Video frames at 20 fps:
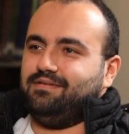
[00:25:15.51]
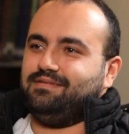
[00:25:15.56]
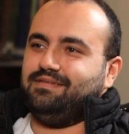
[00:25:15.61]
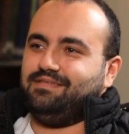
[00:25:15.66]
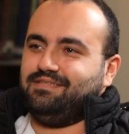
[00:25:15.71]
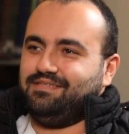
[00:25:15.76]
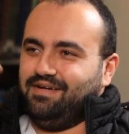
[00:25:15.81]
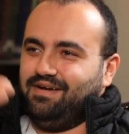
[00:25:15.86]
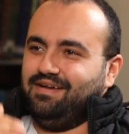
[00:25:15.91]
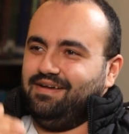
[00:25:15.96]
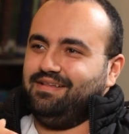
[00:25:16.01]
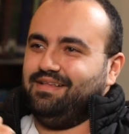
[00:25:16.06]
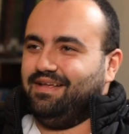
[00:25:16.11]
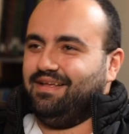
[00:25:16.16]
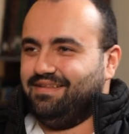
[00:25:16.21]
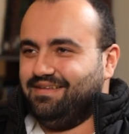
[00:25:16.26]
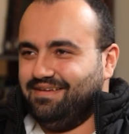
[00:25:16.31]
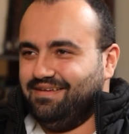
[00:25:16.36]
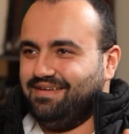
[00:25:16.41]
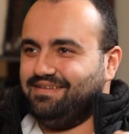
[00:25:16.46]
a child,
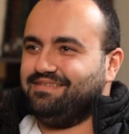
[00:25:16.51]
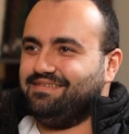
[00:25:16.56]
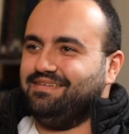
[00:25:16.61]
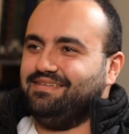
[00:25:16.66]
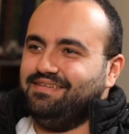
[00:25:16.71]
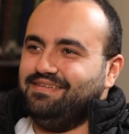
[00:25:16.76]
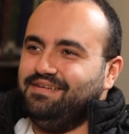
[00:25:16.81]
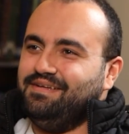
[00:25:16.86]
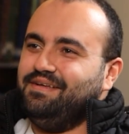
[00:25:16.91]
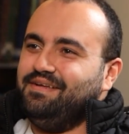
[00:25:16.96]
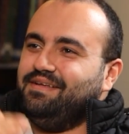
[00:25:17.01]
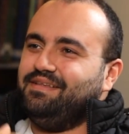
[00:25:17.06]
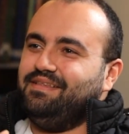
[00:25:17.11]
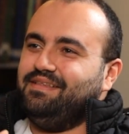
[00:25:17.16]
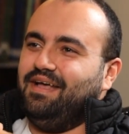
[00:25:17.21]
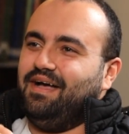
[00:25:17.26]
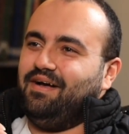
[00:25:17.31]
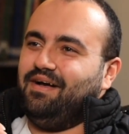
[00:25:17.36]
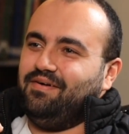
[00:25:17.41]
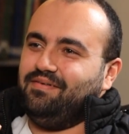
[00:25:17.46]
and as a
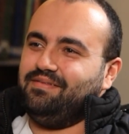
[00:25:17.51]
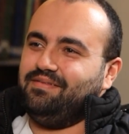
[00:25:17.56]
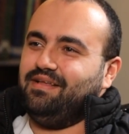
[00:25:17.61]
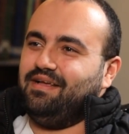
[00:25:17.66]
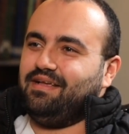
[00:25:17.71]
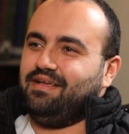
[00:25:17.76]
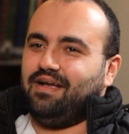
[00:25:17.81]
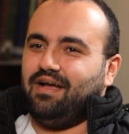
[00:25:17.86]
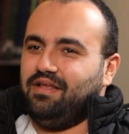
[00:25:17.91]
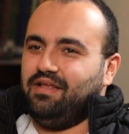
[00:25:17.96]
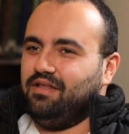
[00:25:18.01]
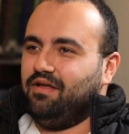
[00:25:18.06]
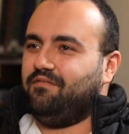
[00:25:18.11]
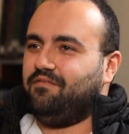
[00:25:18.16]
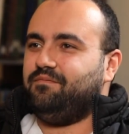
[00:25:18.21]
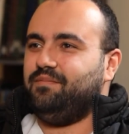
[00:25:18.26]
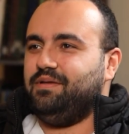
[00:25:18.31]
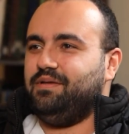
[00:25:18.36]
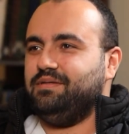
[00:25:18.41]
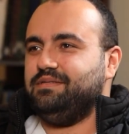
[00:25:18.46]
now, like, I love
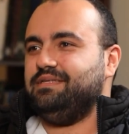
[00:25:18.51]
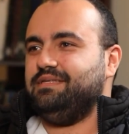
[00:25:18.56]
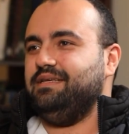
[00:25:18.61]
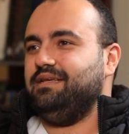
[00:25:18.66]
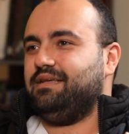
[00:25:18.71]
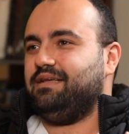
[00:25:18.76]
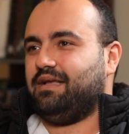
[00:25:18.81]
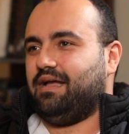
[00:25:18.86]
music.